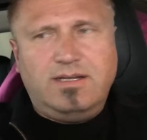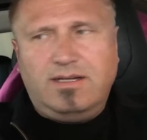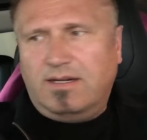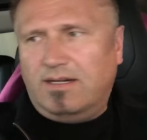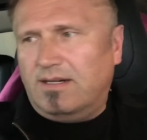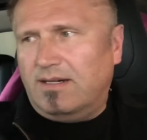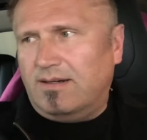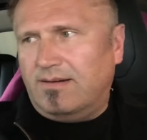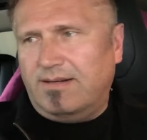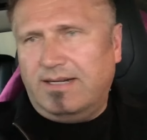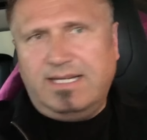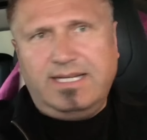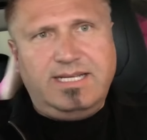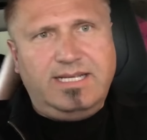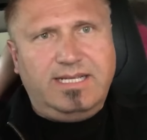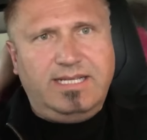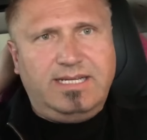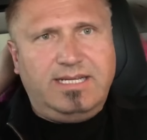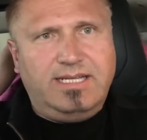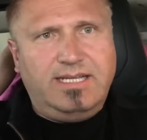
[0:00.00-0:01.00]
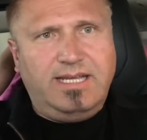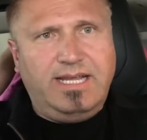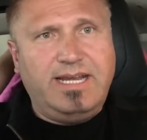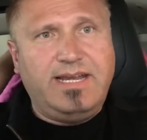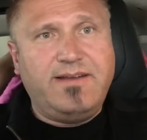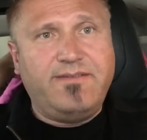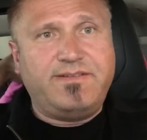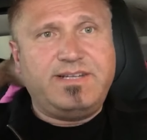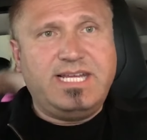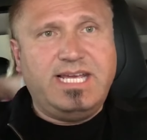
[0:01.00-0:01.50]
All right,
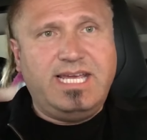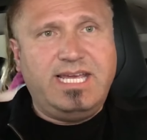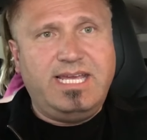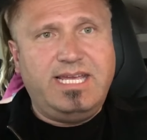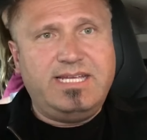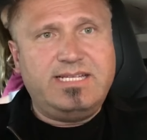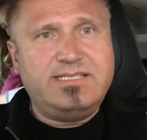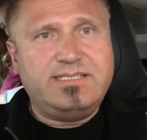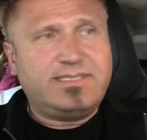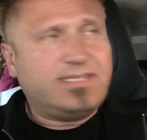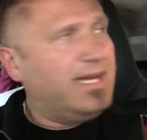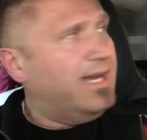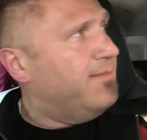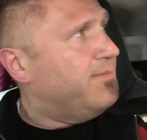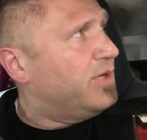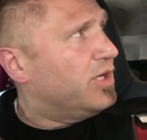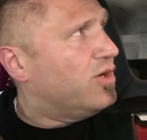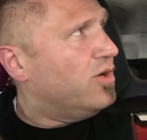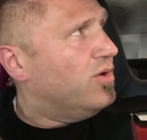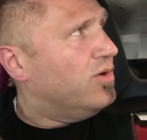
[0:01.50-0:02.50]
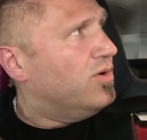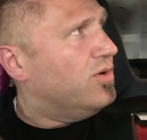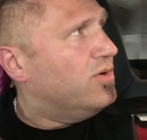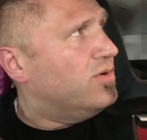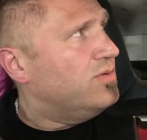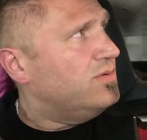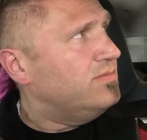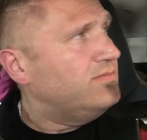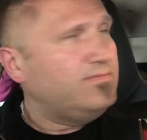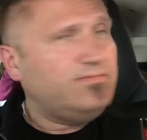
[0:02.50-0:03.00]
end of day, time to
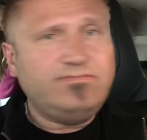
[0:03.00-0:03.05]
go